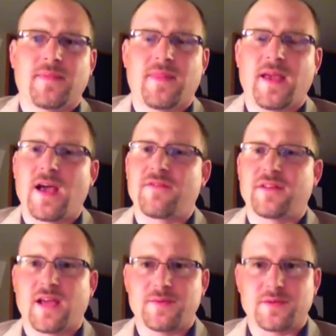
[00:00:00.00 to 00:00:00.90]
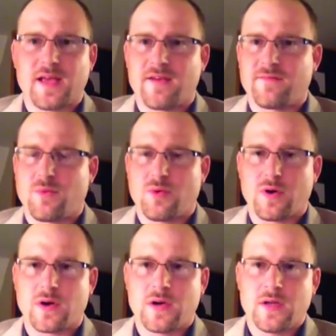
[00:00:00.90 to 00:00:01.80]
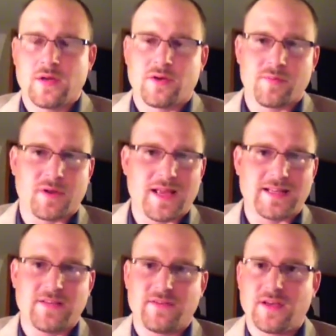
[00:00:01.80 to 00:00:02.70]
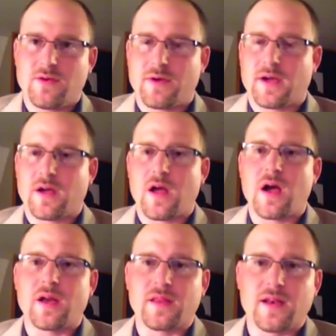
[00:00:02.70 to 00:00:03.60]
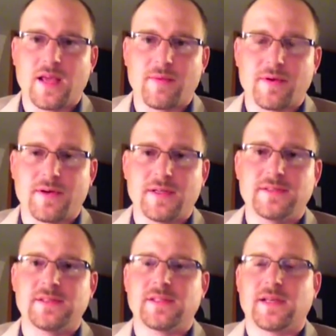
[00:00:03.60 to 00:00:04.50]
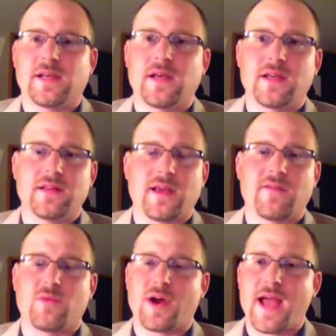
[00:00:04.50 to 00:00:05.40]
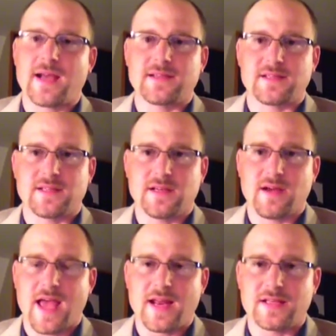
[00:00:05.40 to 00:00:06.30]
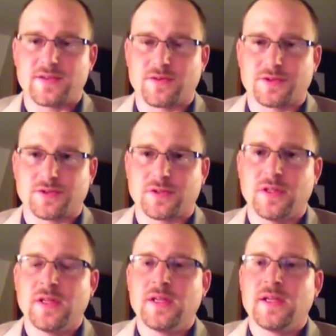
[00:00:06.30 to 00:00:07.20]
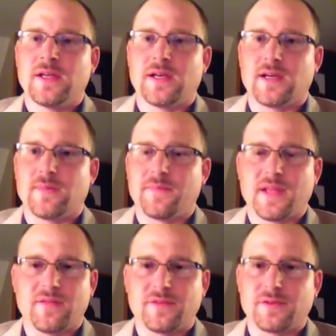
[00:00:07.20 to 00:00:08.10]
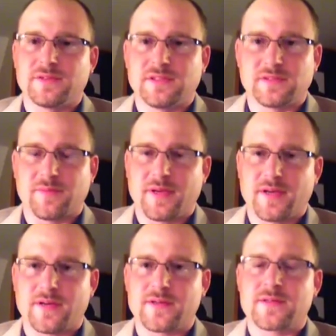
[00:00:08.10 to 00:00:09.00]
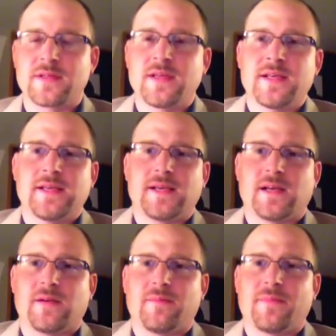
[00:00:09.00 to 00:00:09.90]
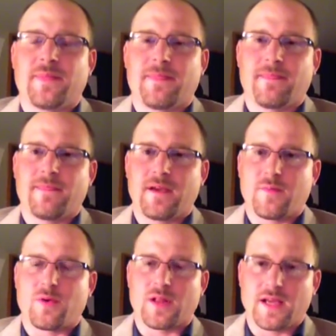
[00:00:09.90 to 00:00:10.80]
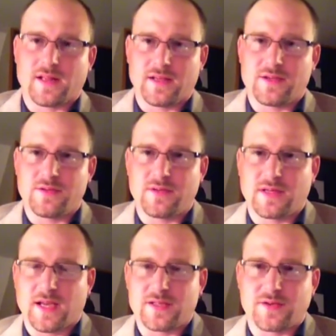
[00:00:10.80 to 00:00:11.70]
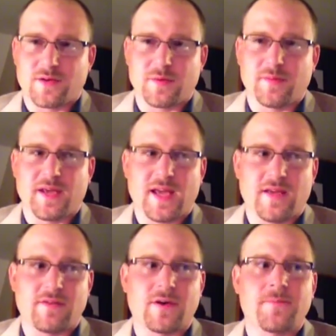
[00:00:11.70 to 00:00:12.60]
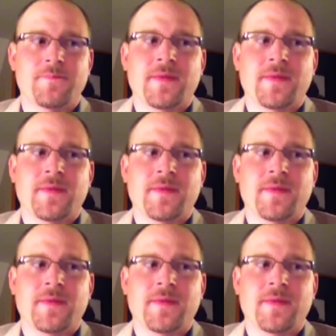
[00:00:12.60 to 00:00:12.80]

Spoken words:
they oftentimes will have more criminal activity going on in the neighborhoods. They have more access to antisocial influences and peers. They're more likely to engage in criminal behavior.